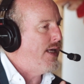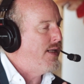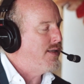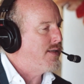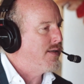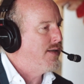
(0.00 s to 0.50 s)

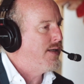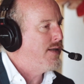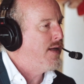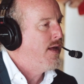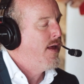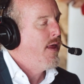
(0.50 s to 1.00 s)

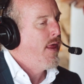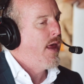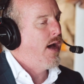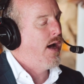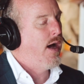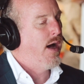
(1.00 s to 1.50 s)
insulin
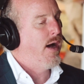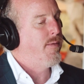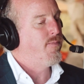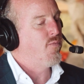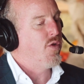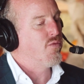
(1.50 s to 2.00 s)

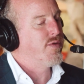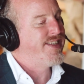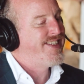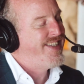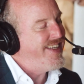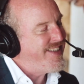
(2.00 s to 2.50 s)

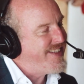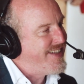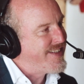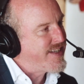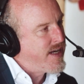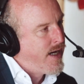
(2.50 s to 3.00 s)

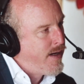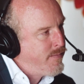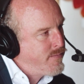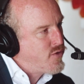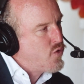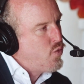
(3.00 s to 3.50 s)
resistance
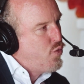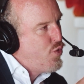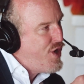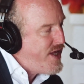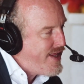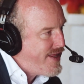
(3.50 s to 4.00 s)
comes
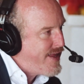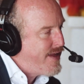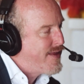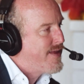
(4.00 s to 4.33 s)
with